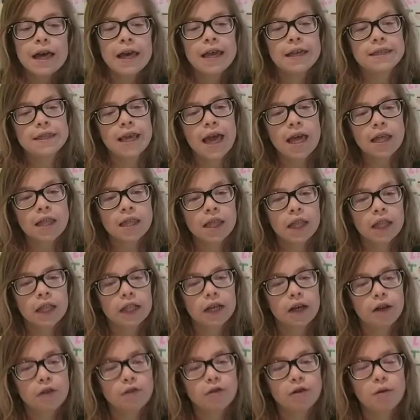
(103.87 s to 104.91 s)
It says
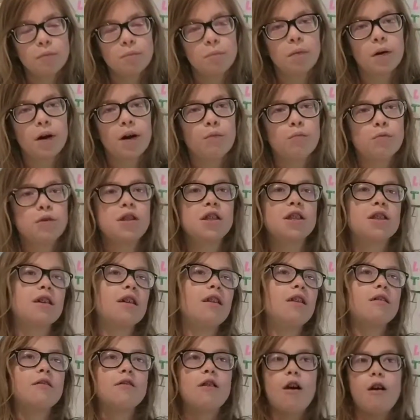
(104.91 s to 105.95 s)
clear glue, but we're just
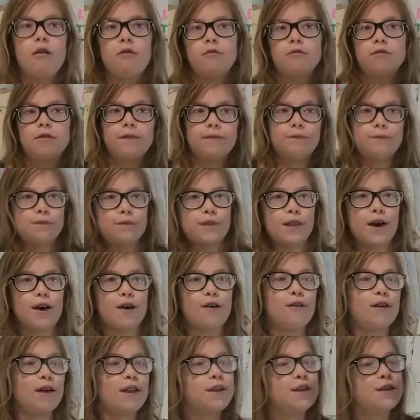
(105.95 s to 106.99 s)
going to go with the
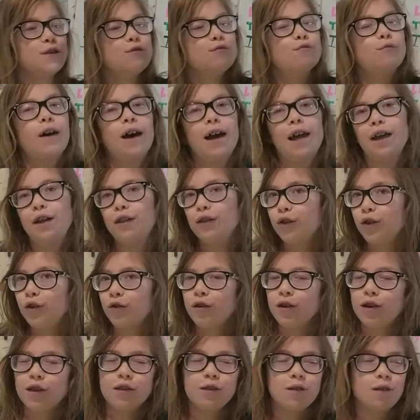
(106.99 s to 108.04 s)
flow and do white glue
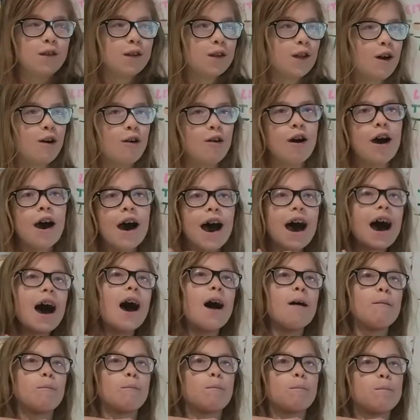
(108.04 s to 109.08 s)
because you know
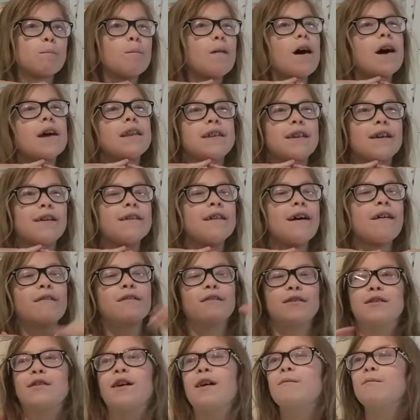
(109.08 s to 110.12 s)
I'm a
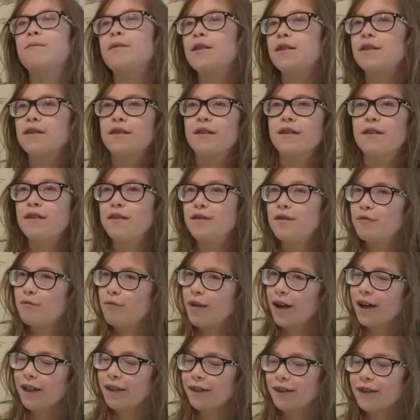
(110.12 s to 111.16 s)
daredevil, so I'm just going to do
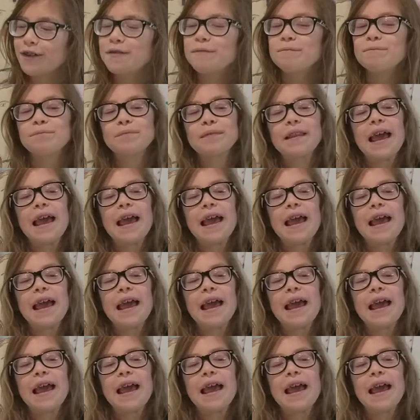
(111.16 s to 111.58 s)
white glue.